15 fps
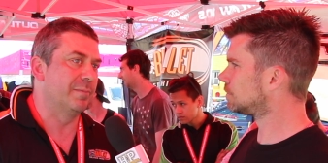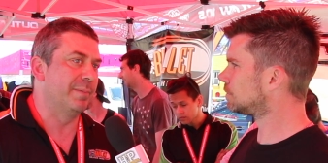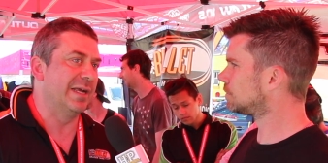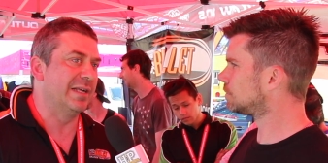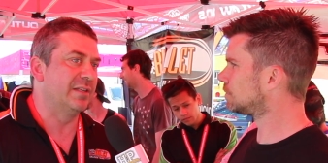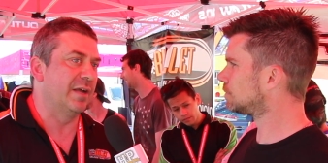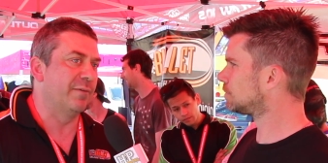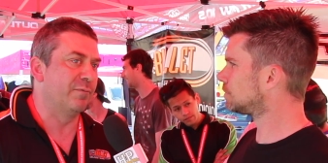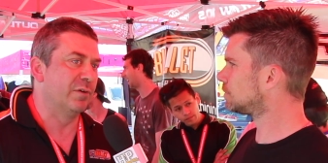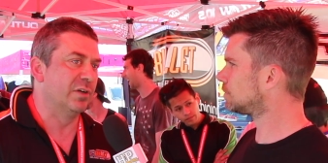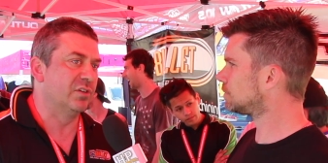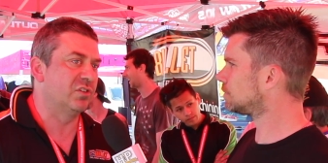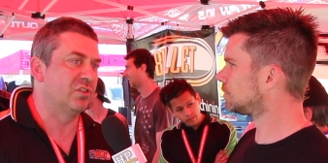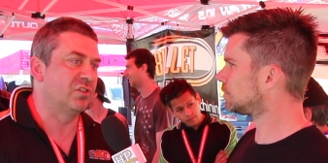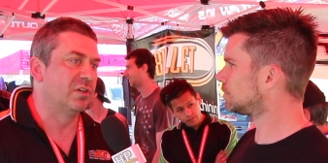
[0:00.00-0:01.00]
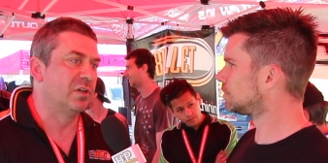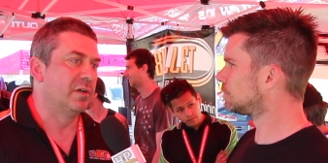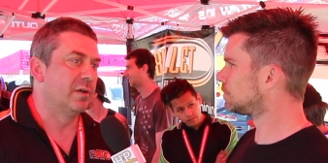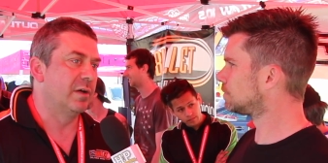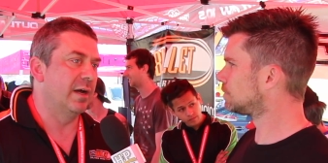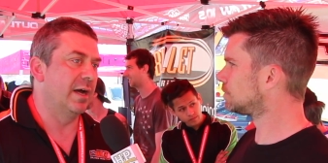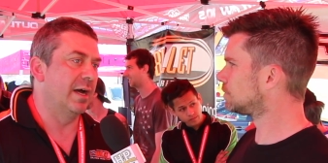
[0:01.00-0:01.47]
Speaker 1: a big difference.
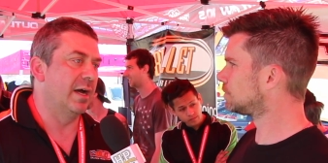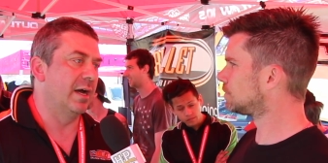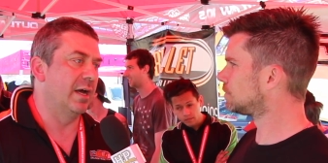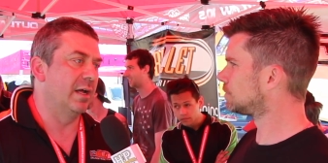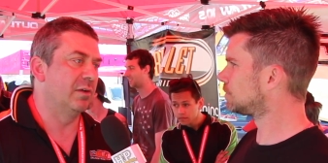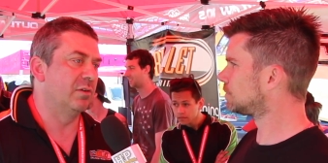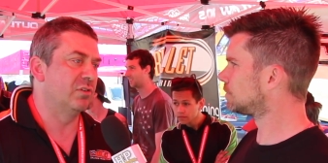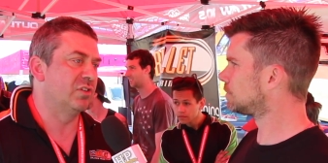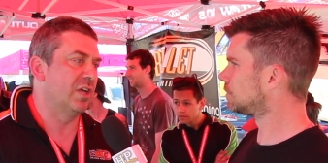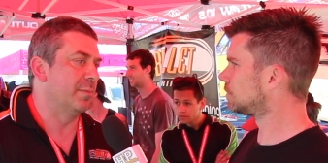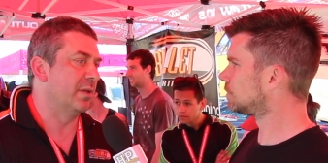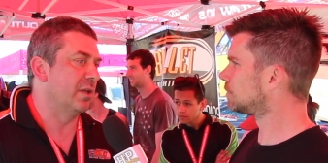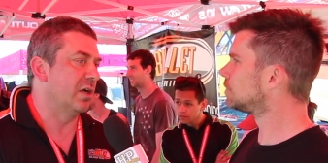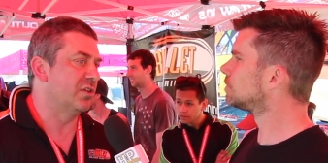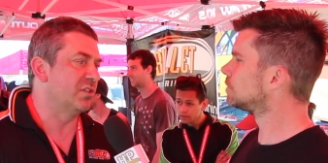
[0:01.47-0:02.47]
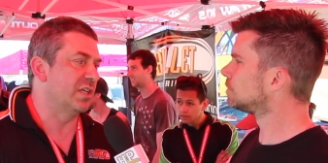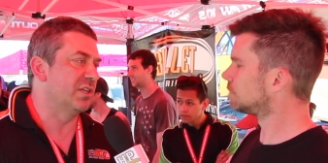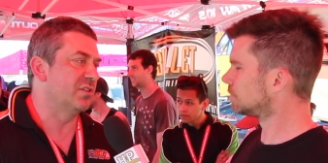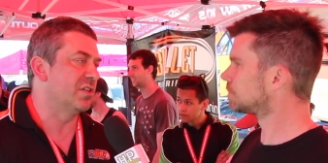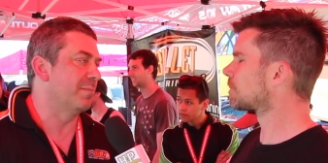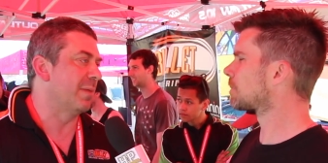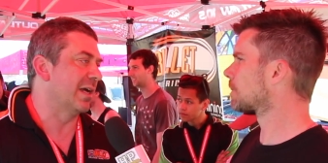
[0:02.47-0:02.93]
Some of those
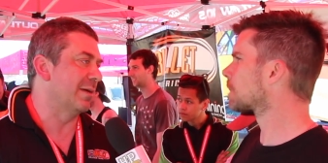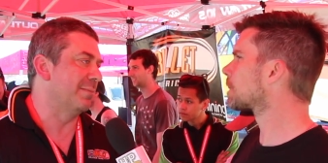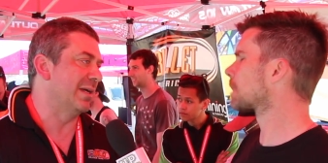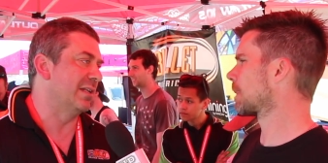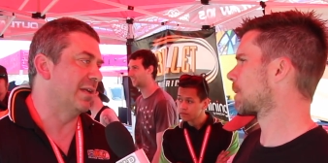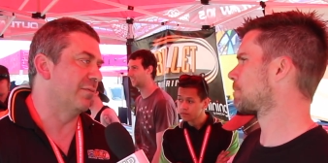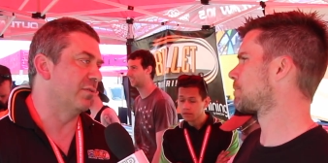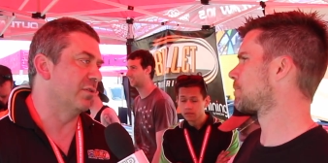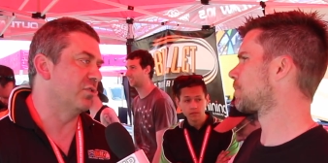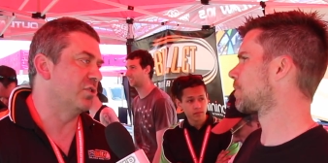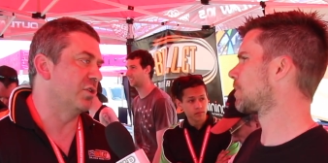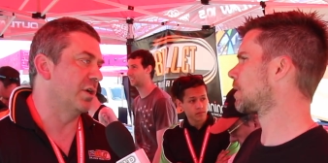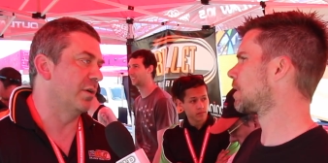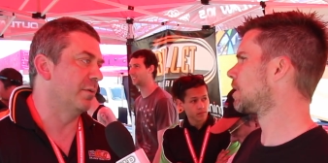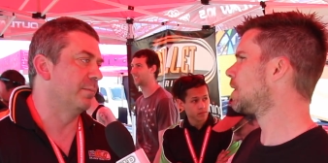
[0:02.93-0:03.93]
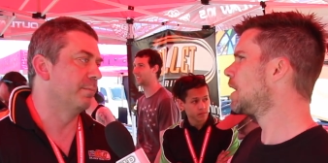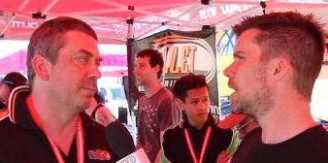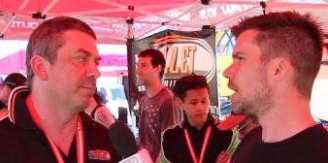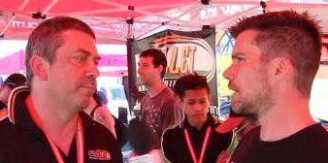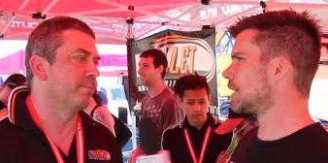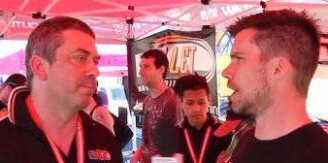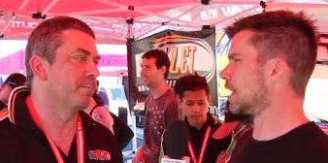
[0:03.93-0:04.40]
things can make a big difference, you know.
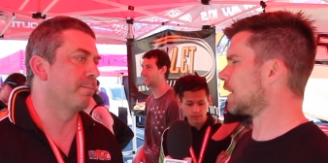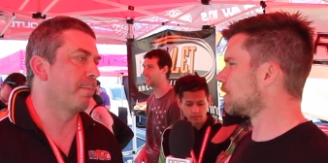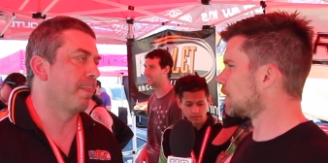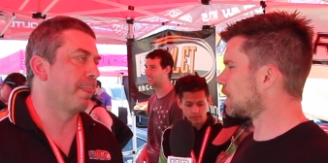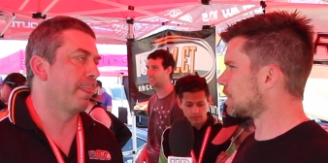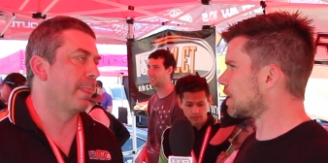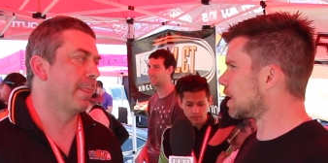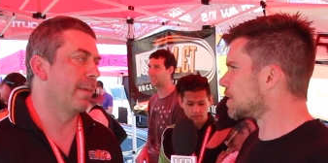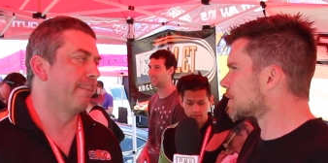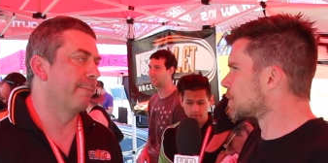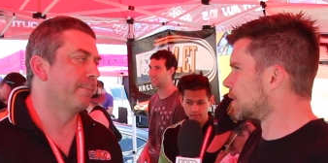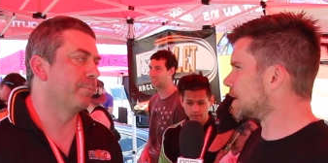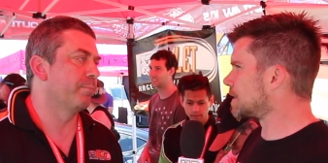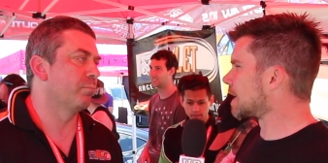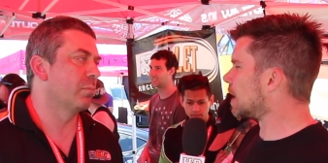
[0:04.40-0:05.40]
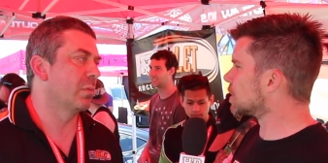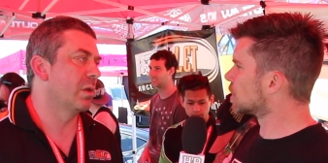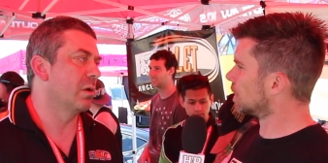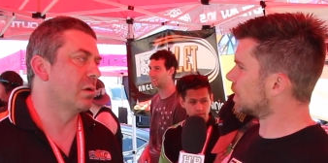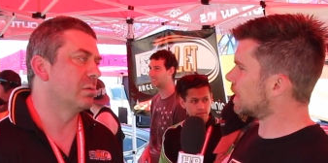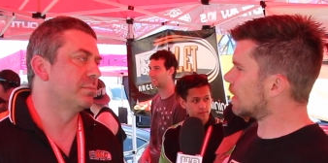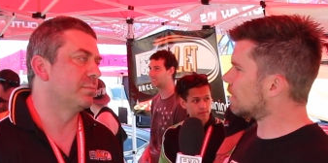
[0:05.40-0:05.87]
Speaker 2: Now, I just want to touch
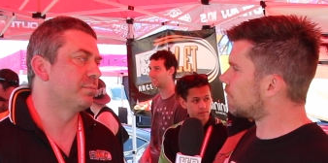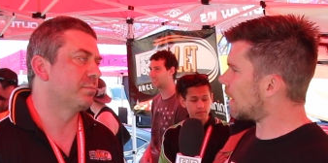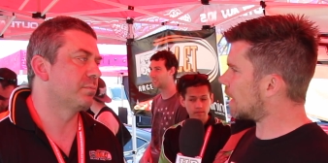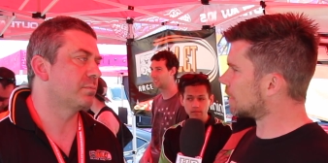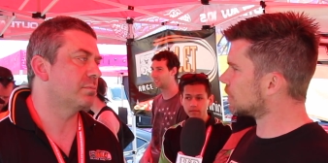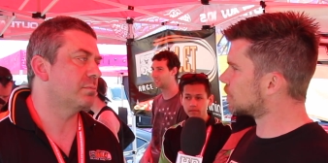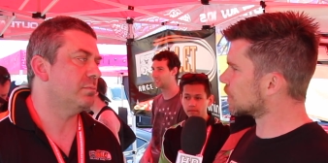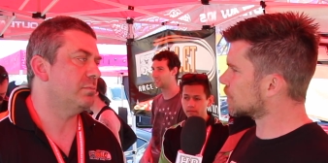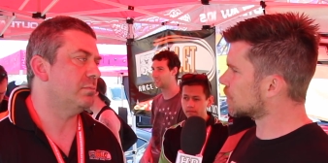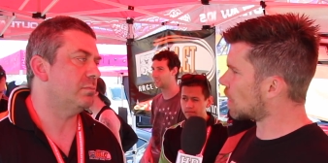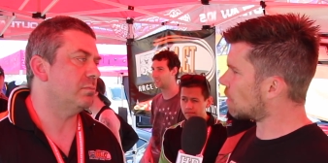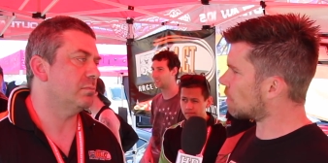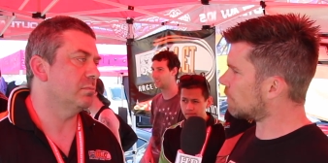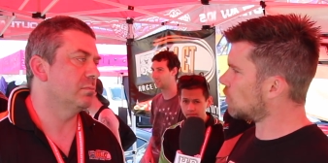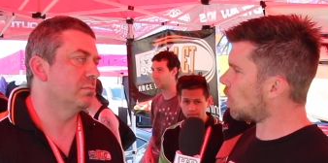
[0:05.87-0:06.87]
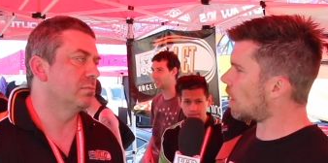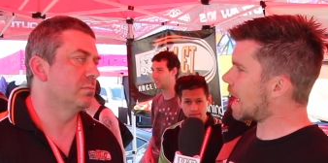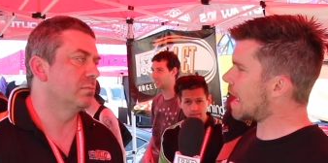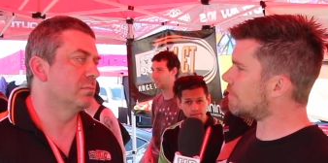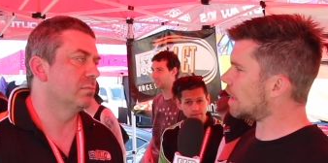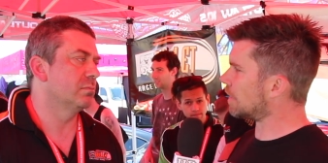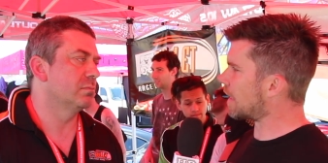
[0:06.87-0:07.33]
on the advantages, though, of not
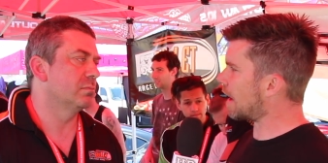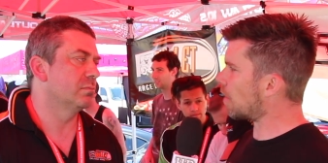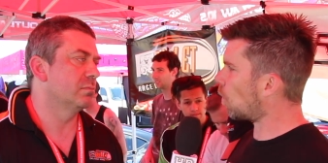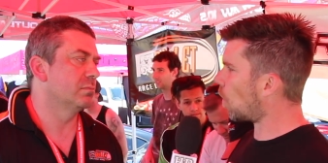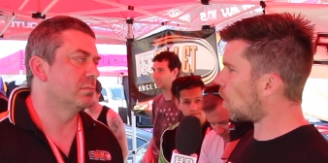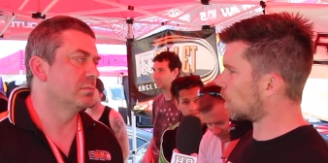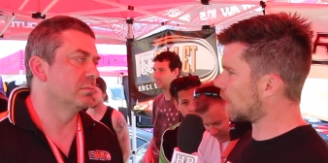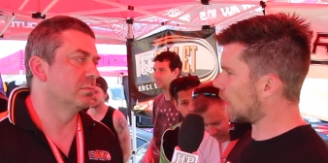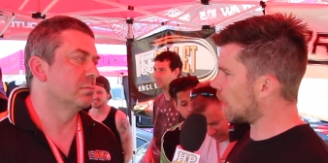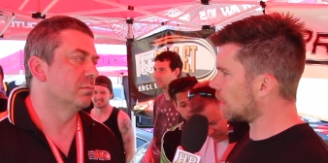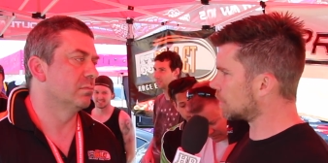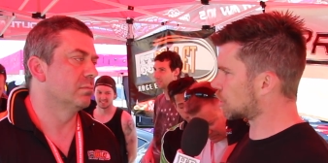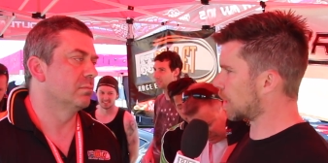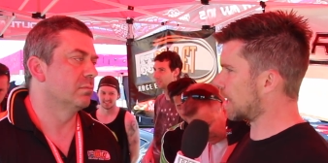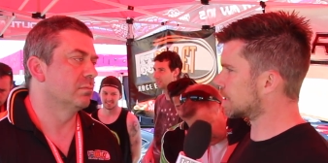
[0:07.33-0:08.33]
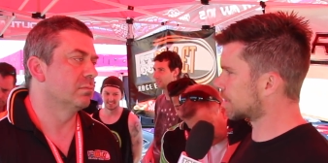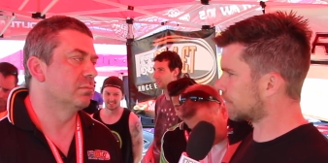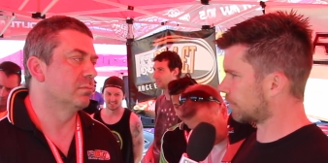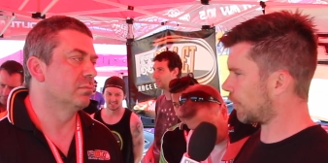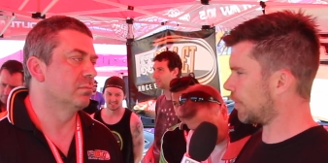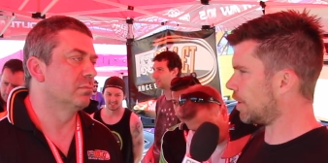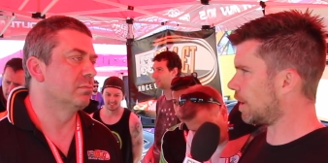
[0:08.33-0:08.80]
having that water
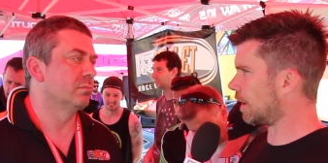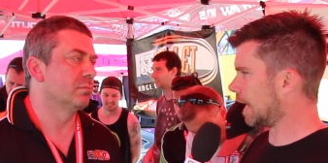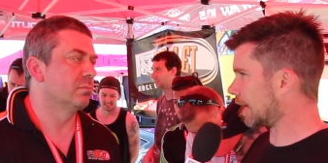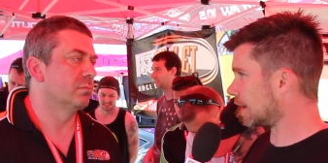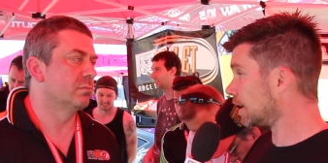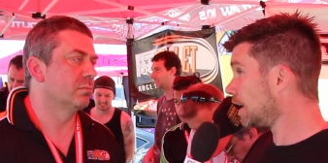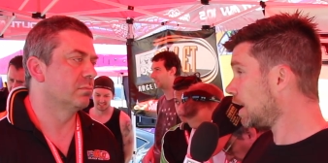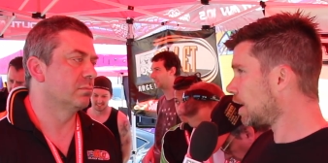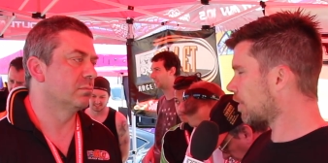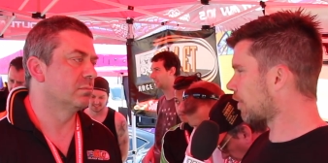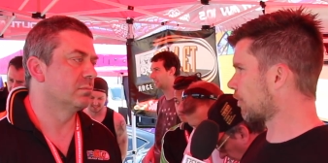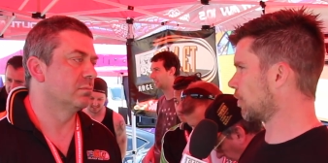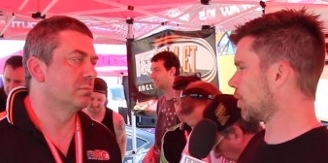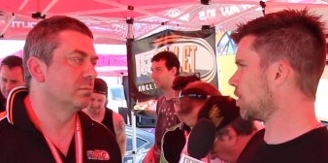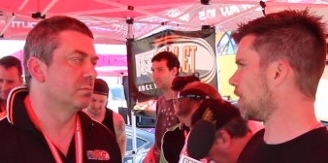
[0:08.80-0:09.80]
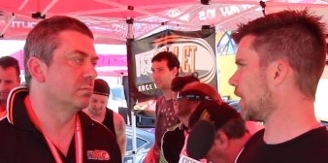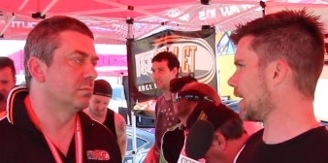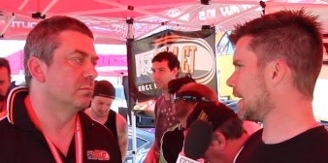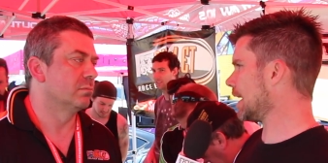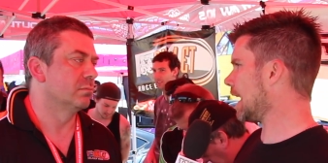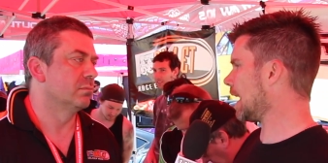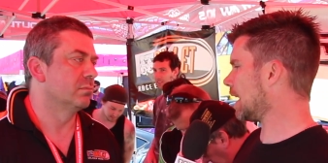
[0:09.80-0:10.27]
transferring through
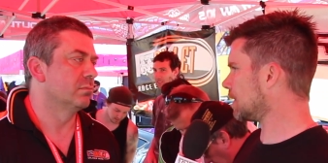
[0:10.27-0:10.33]
the